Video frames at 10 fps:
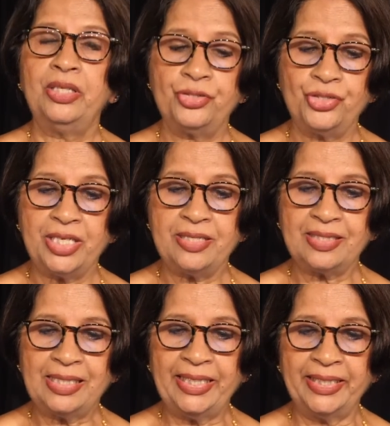She
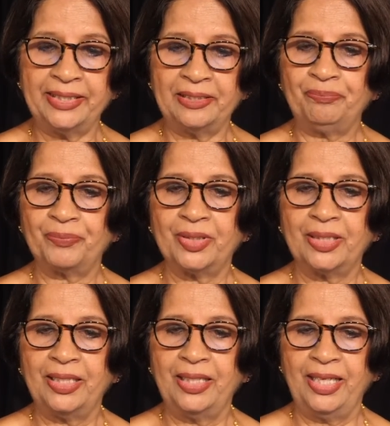is clear
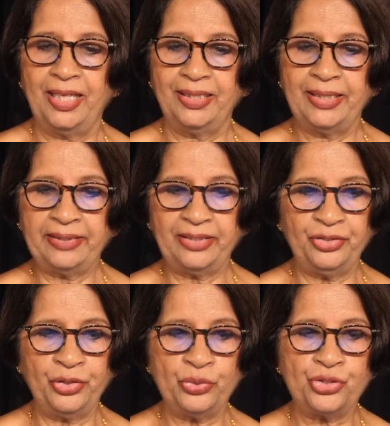that the
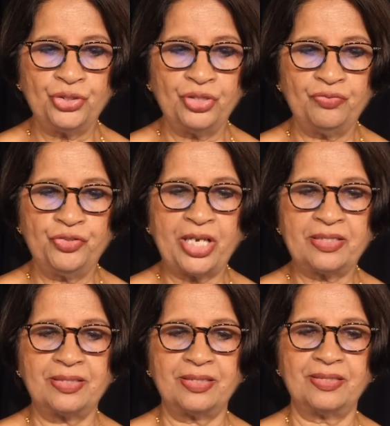notion of
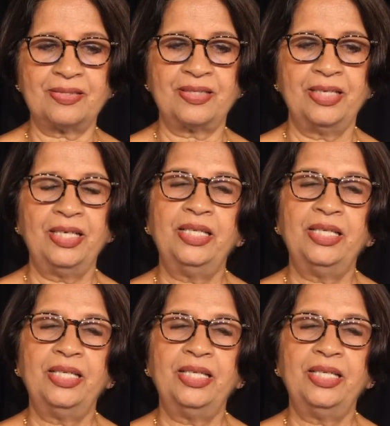justice